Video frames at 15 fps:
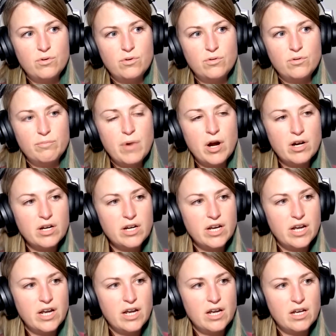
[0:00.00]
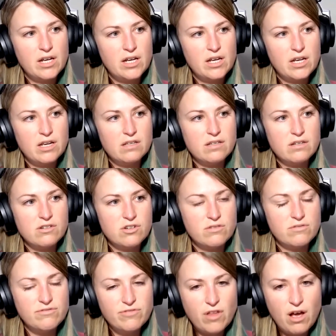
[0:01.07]
marketing isn't just
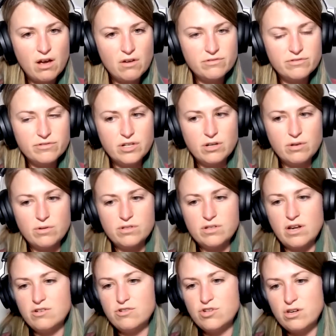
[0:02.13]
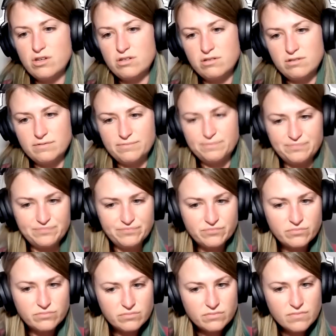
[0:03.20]
fluff. It's not just,
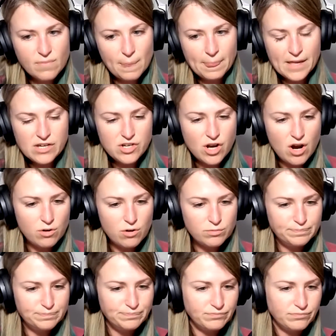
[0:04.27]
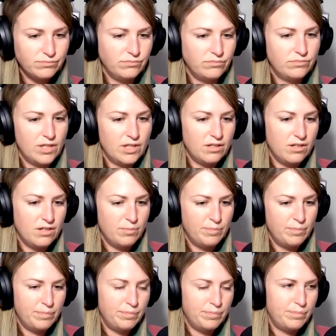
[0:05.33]
you know, you know,
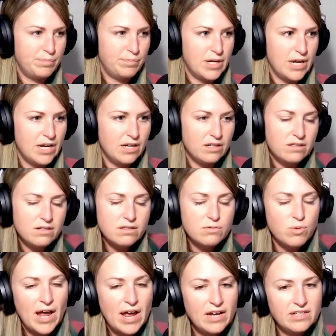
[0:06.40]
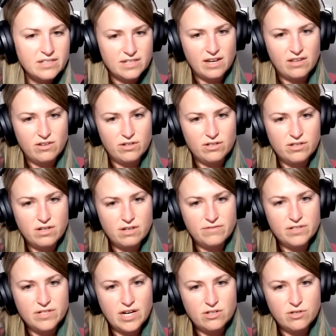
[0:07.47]
getting swag together and stuff.
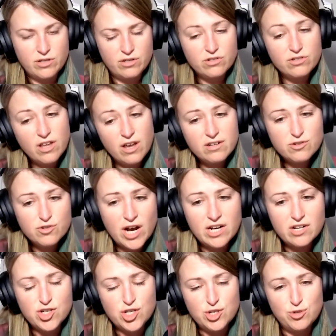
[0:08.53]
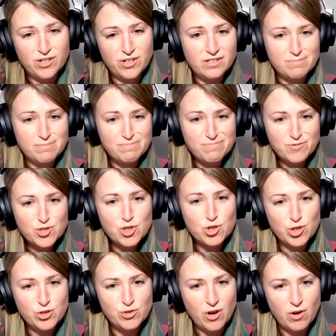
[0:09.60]
It's actually, there's a lot of strategy to it, as I'm sure
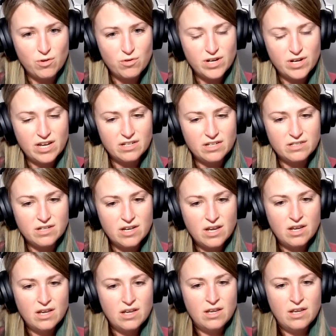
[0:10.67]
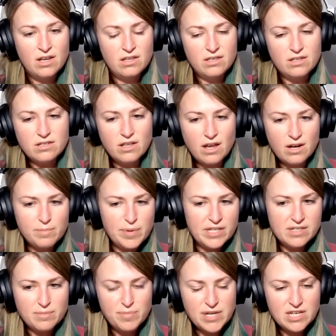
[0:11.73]
you know, and there's a lot of bits
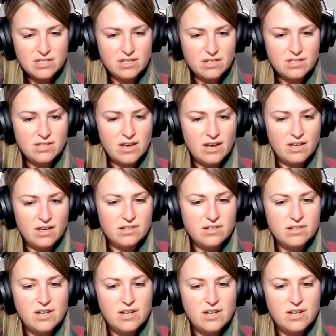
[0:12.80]
and pieces. And